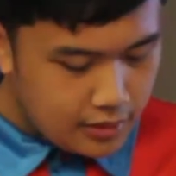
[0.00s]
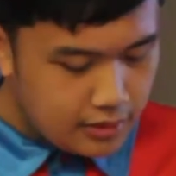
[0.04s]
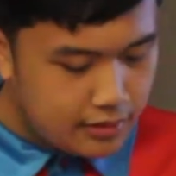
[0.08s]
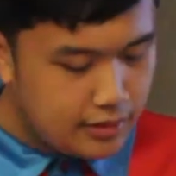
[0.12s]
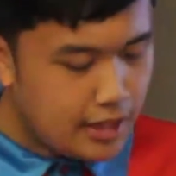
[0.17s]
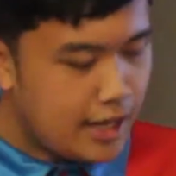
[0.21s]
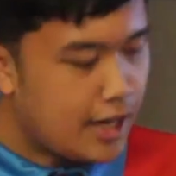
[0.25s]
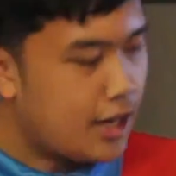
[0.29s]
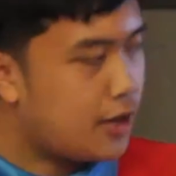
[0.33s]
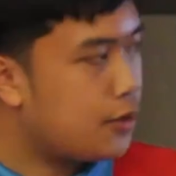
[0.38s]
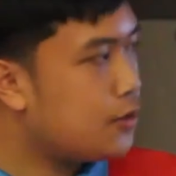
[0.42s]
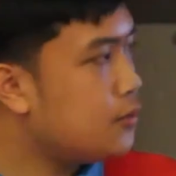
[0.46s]

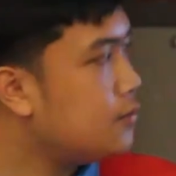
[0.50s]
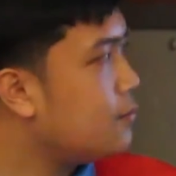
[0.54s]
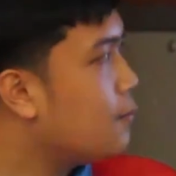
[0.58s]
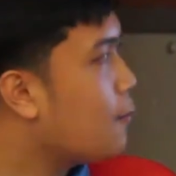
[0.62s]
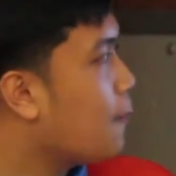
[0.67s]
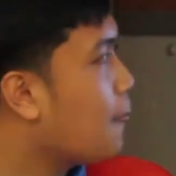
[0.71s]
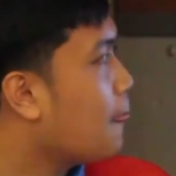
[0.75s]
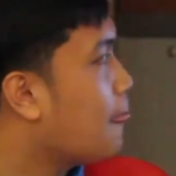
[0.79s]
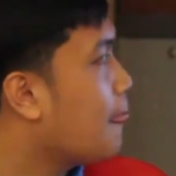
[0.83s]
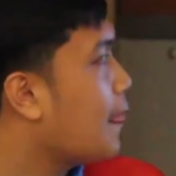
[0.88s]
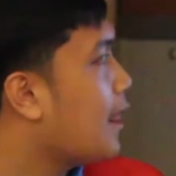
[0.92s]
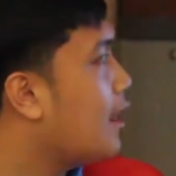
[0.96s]
Now,
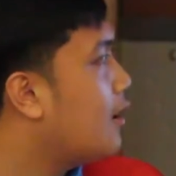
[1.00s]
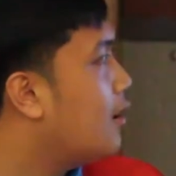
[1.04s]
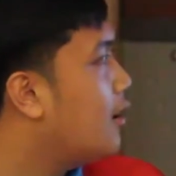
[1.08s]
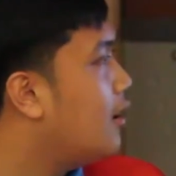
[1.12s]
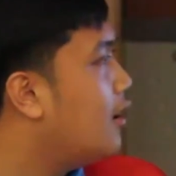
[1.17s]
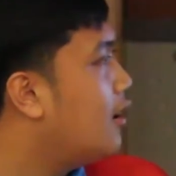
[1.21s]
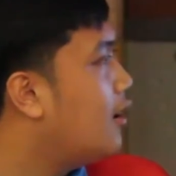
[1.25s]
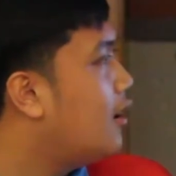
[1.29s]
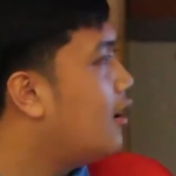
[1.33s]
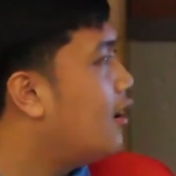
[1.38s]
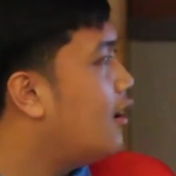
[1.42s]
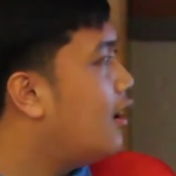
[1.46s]

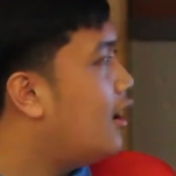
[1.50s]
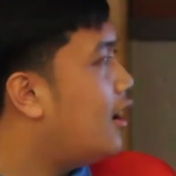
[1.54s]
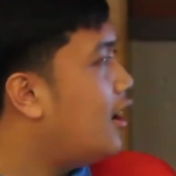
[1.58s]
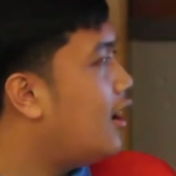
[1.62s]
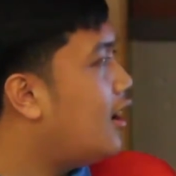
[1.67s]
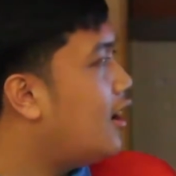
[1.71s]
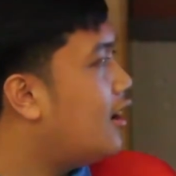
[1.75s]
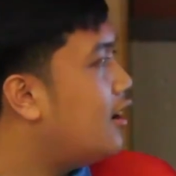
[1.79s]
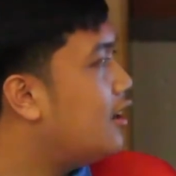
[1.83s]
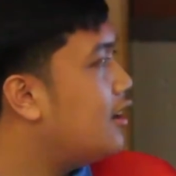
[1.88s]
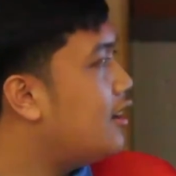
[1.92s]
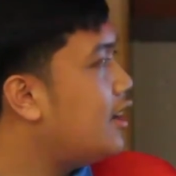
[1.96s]

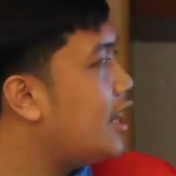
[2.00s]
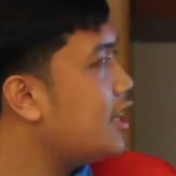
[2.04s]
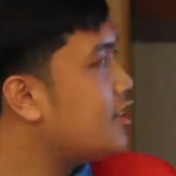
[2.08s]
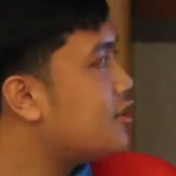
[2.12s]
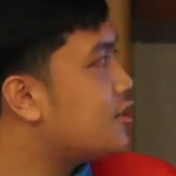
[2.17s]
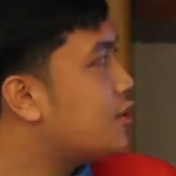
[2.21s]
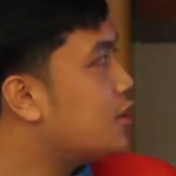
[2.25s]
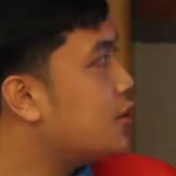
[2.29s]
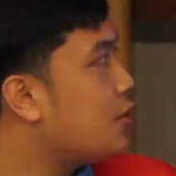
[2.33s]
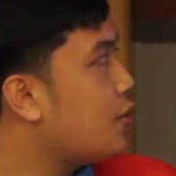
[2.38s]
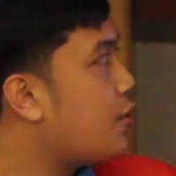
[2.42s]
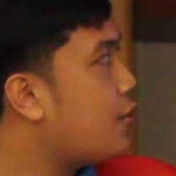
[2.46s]

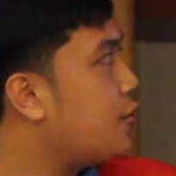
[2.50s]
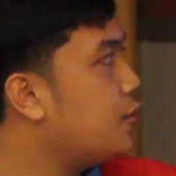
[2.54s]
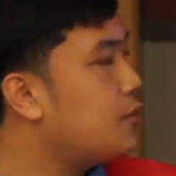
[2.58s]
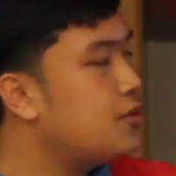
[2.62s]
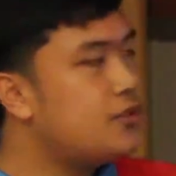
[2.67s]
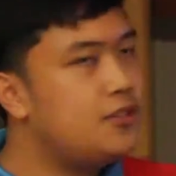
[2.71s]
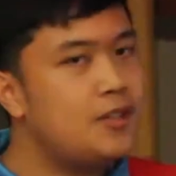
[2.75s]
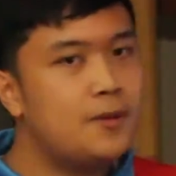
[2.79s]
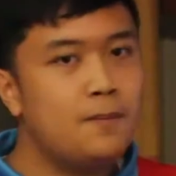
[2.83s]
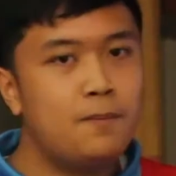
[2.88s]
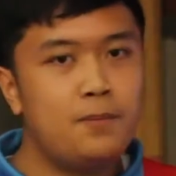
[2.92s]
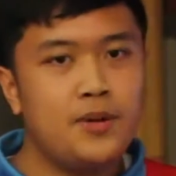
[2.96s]
let's go through
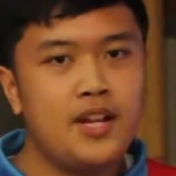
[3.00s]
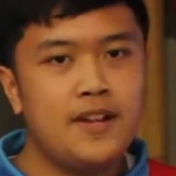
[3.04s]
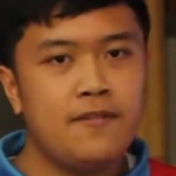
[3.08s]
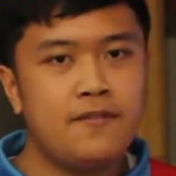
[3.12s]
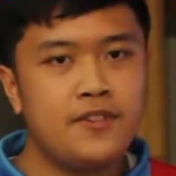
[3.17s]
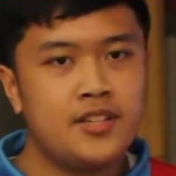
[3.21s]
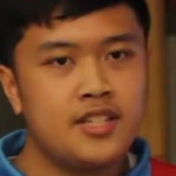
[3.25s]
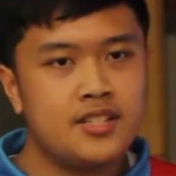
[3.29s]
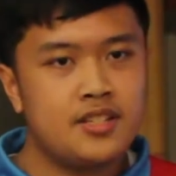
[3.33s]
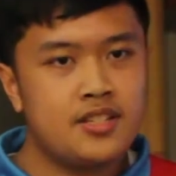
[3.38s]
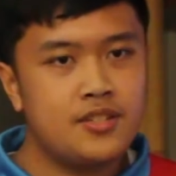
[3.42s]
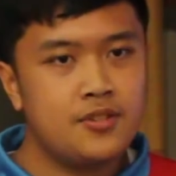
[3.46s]
the brief
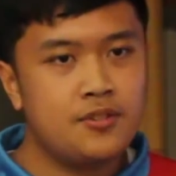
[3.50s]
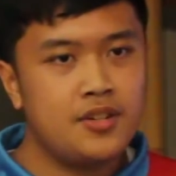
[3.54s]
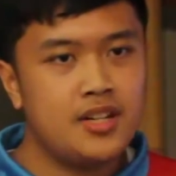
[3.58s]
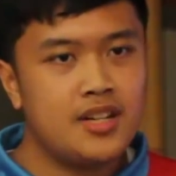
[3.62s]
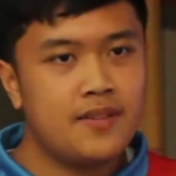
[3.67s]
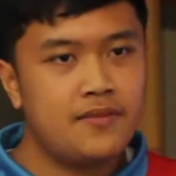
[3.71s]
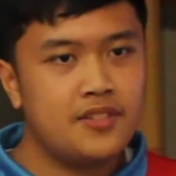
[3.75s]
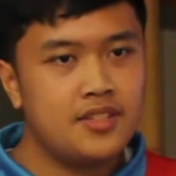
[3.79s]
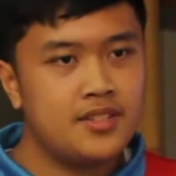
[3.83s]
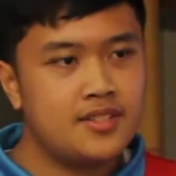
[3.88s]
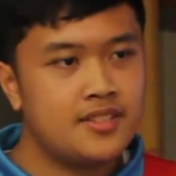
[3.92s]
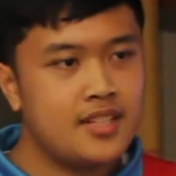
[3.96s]
history
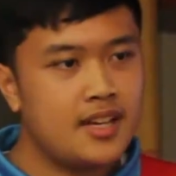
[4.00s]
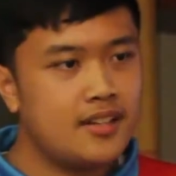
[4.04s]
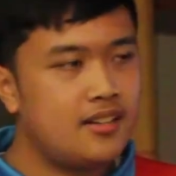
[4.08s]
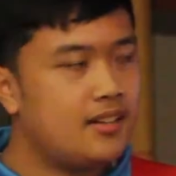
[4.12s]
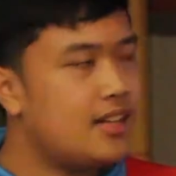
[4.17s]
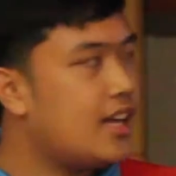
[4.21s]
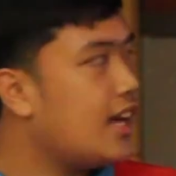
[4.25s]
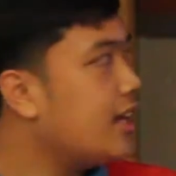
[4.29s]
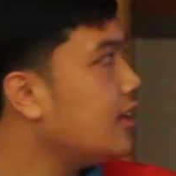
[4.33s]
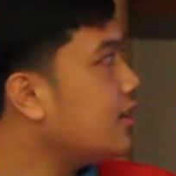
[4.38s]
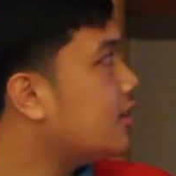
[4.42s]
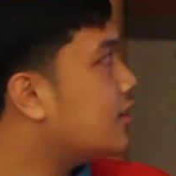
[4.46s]
of the
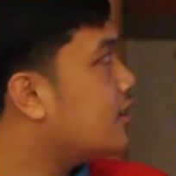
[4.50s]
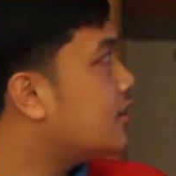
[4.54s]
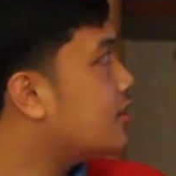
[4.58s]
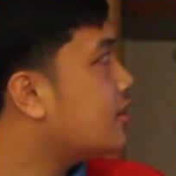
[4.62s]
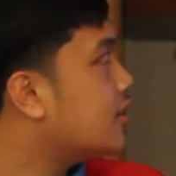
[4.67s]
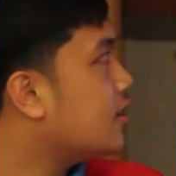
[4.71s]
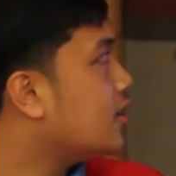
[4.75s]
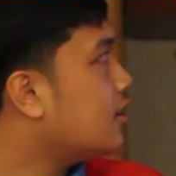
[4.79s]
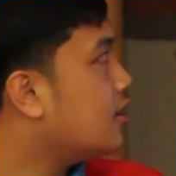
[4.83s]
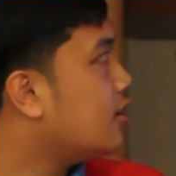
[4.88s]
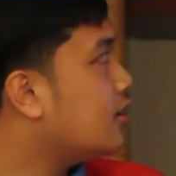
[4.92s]
satellite.